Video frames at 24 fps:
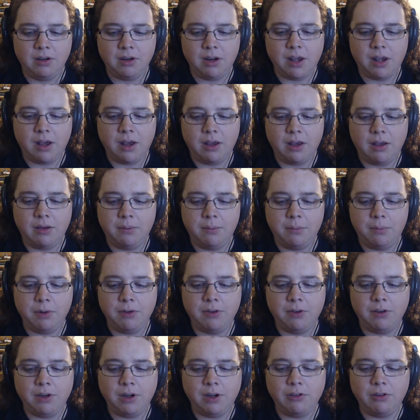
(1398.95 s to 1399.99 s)

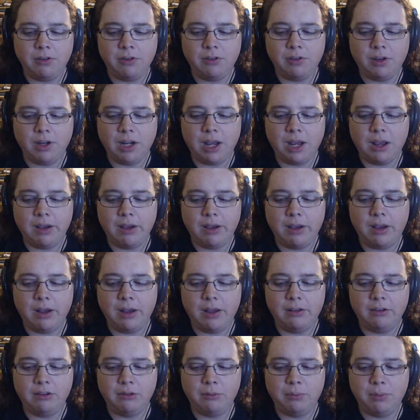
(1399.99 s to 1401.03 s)
puts an interesting
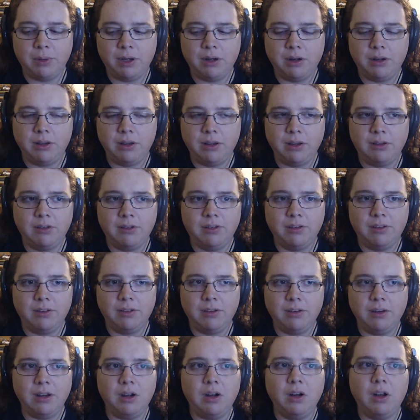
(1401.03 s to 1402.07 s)
spin on this.
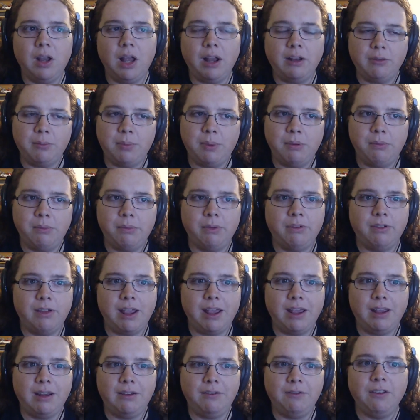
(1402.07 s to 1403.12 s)
Lots of people
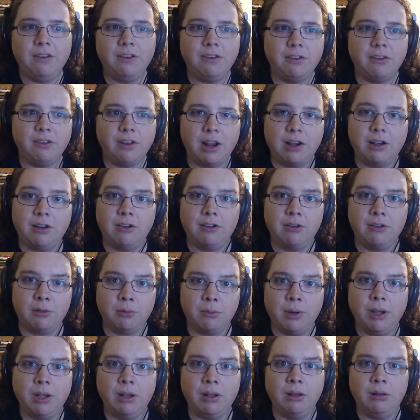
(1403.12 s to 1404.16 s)
say it feels kind of
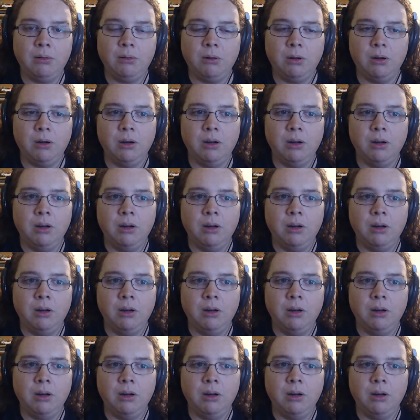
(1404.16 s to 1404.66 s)
surreal or